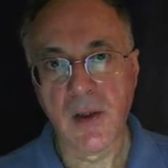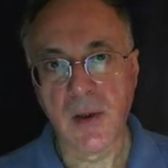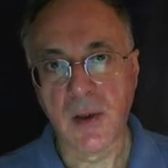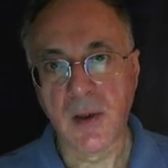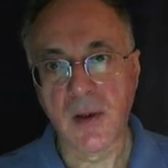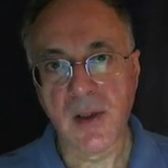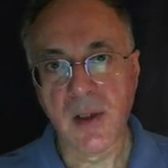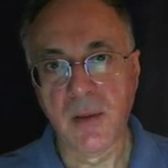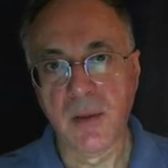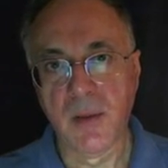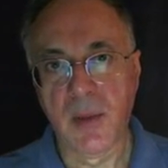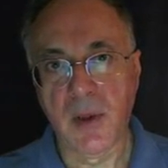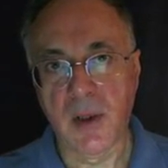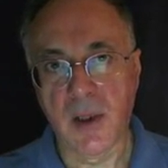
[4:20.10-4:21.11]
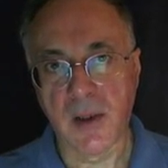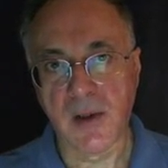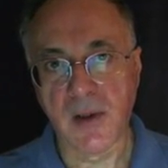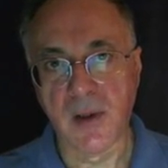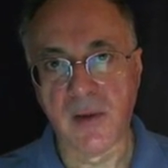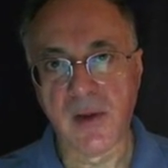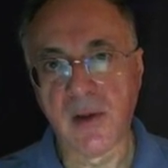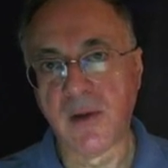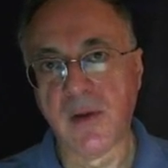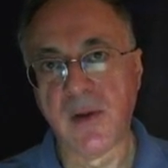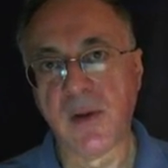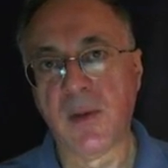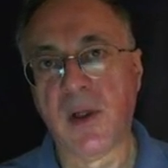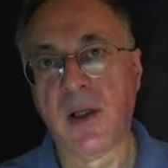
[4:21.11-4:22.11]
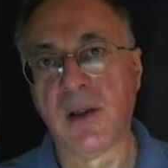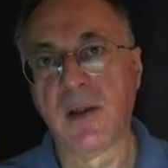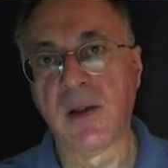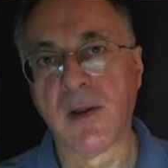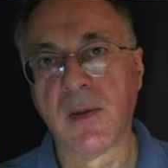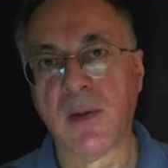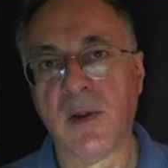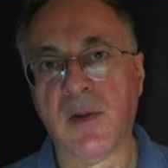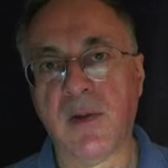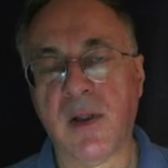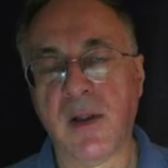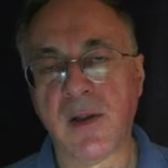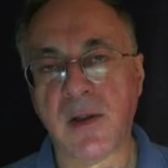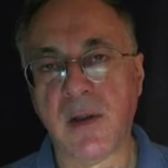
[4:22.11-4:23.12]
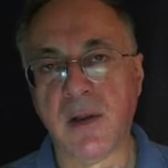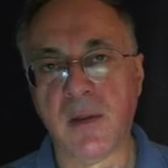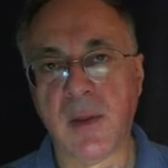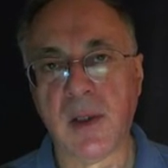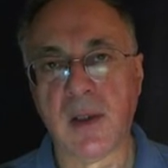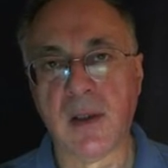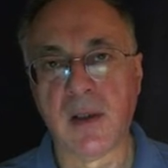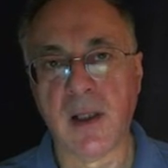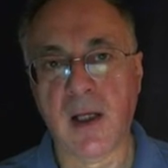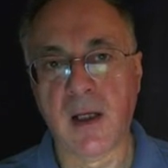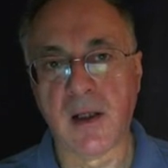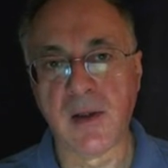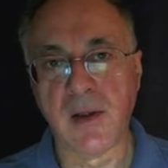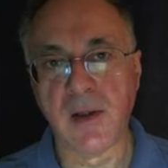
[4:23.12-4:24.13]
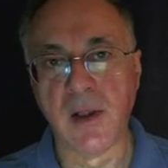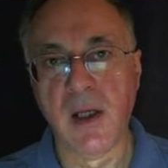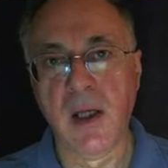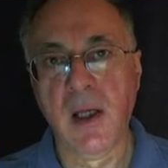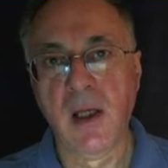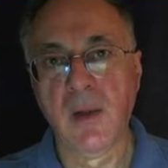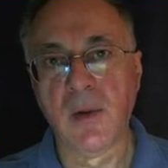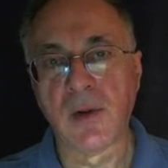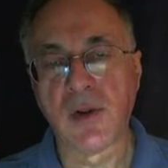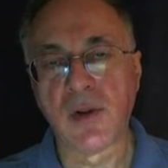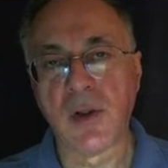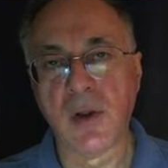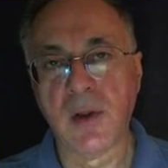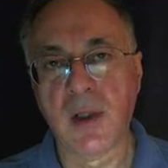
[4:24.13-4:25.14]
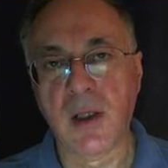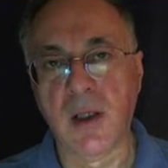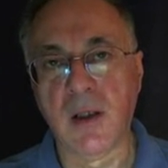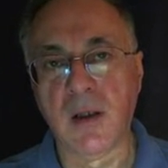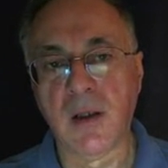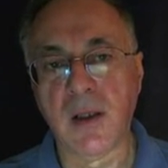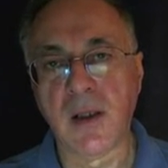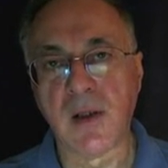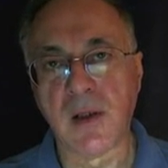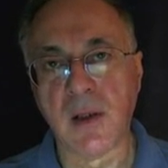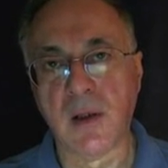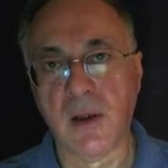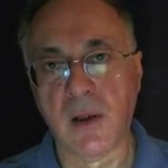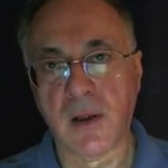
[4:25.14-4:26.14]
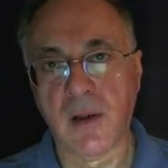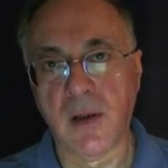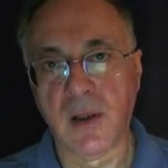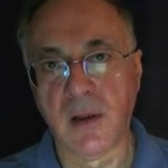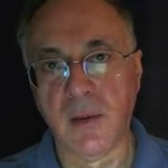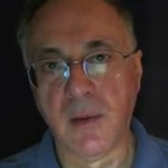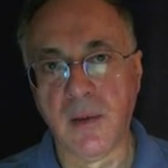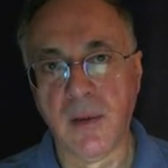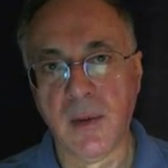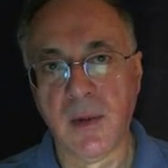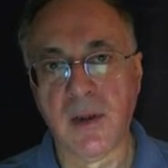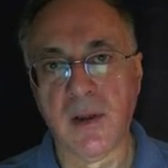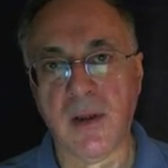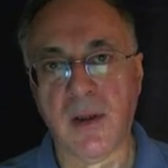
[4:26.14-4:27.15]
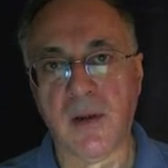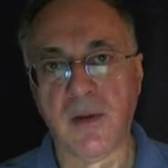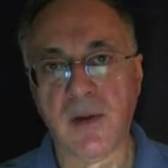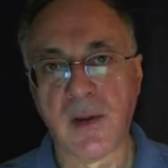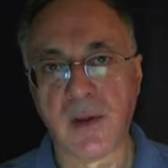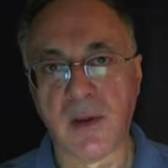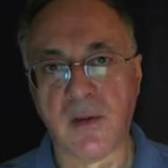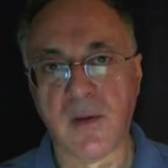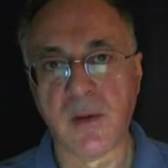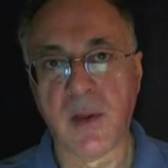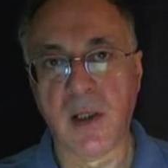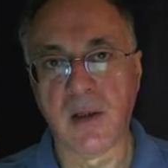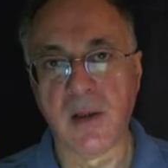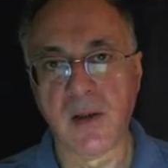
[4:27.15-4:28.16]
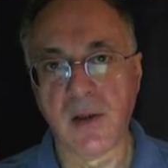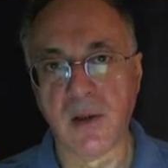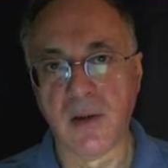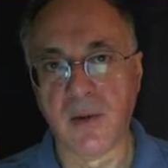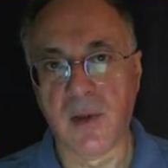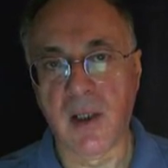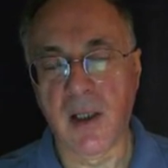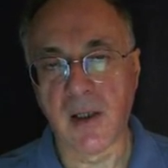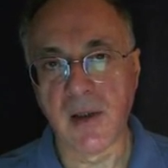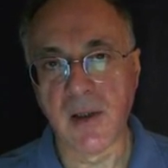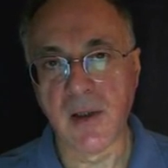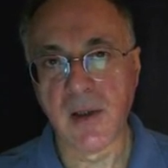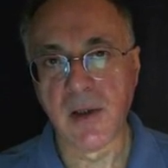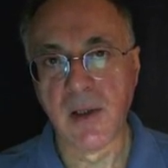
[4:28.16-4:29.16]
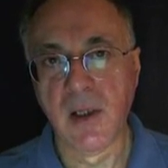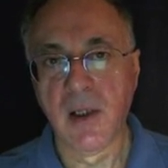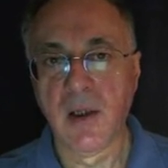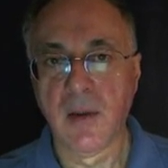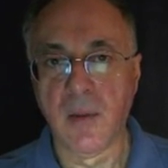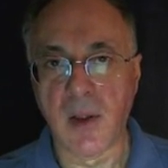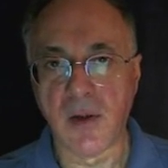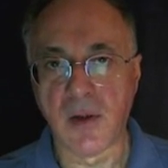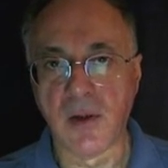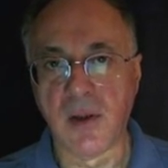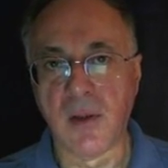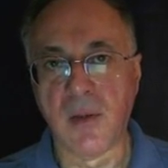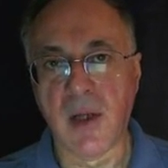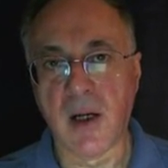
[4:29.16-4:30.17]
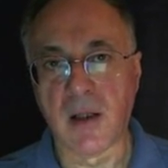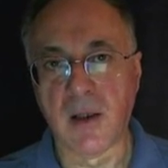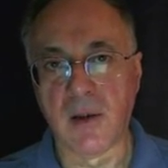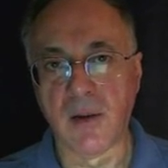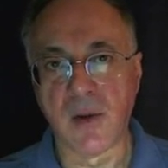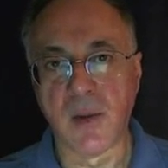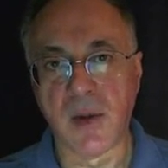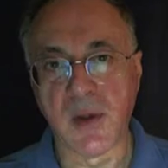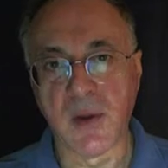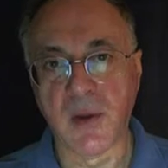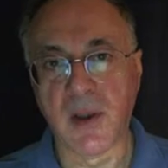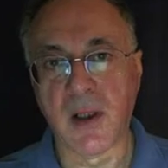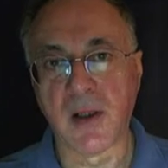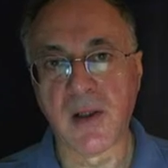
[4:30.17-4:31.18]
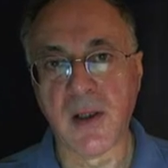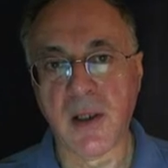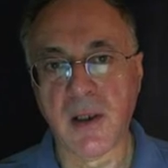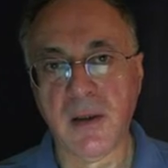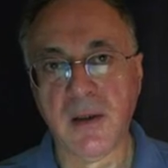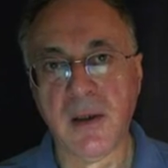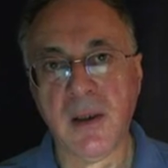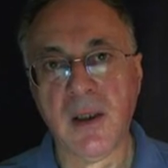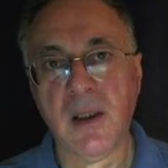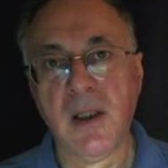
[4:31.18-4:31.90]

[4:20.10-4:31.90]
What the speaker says: So here are some plots of surface brightness profiles in elliptical galaxies. What's shown here is a logarithm of the surface brightness on the y-axis, measured in magnitudes per square arcsecond,